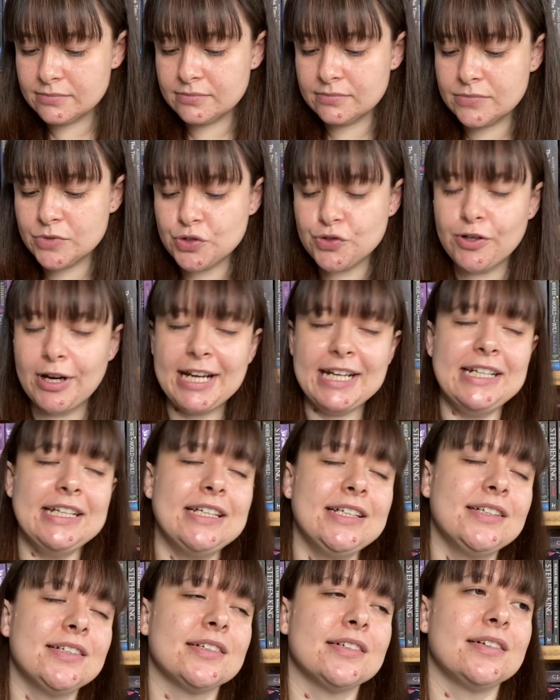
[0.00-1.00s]

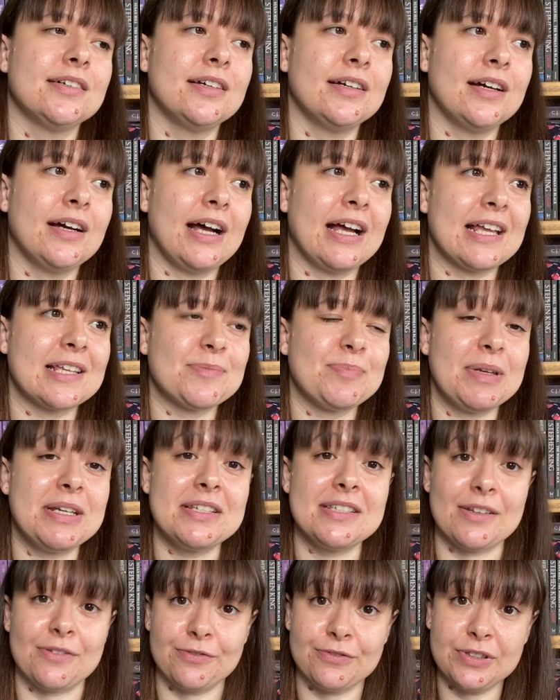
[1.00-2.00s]
Training has been
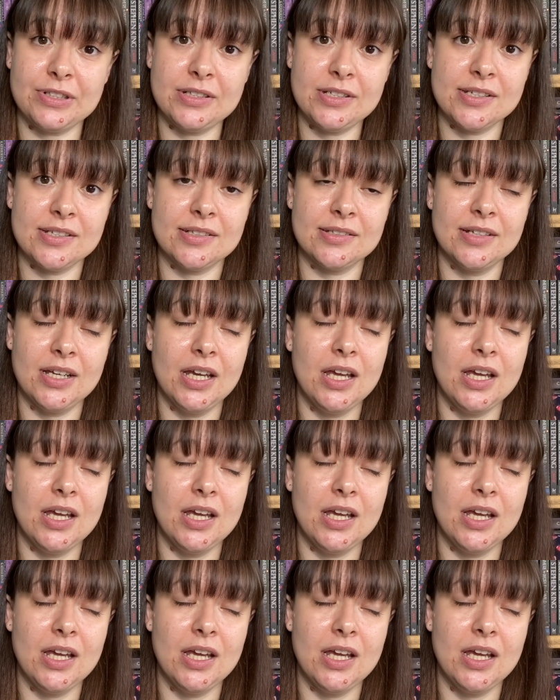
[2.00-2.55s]
different.